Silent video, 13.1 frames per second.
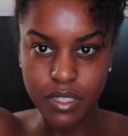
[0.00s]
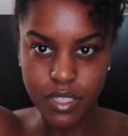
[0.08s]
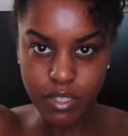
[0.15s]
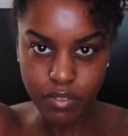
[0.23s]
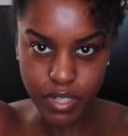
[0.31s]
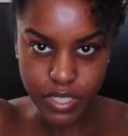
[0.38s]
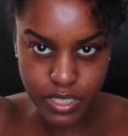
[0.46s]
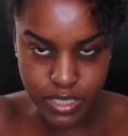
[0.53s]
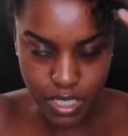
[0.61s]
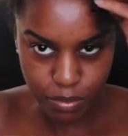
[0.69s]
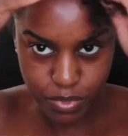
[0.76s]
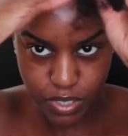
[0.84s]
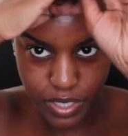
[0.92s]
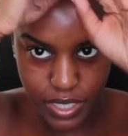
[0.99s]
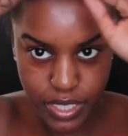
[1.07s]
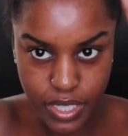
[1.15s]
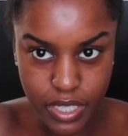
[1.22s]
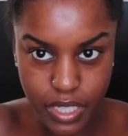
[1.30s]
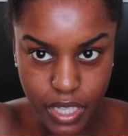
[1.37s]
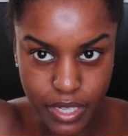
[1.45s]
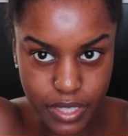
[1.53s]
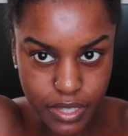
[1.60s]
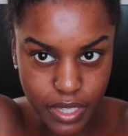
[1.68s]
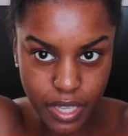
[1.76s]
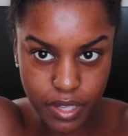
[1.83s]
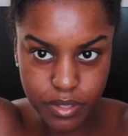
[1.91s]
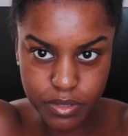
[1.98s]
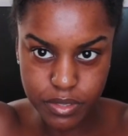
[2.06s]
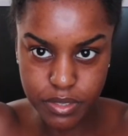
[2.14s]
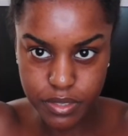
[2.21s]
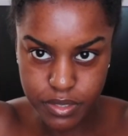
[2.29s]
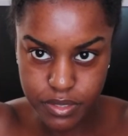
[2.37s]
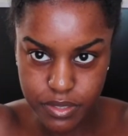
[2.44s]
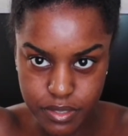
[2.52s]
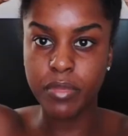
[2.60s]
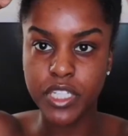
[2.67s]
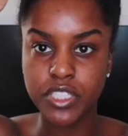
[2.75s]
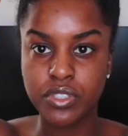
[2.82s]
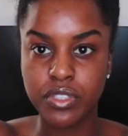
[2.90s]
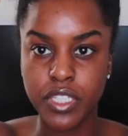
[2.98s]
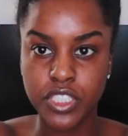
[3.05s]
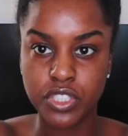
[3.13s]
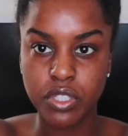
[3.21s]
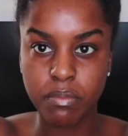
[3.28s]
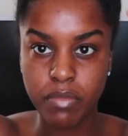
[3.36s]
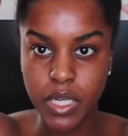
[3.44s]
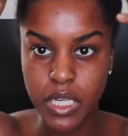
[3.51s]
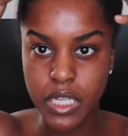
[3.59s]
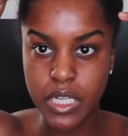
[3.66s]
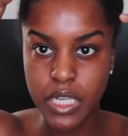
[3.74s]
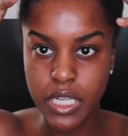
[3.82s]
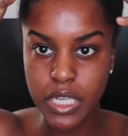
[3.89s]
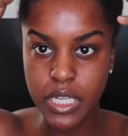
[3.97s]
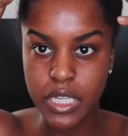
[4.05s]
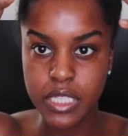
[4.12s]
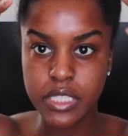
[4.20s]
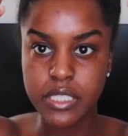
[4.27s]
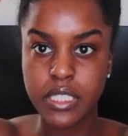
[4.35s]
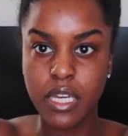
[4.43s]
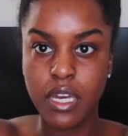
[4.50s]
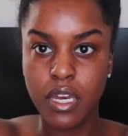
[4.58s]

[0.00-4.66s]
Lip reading: Leave it at the top of your head like that. Make sure that your bun is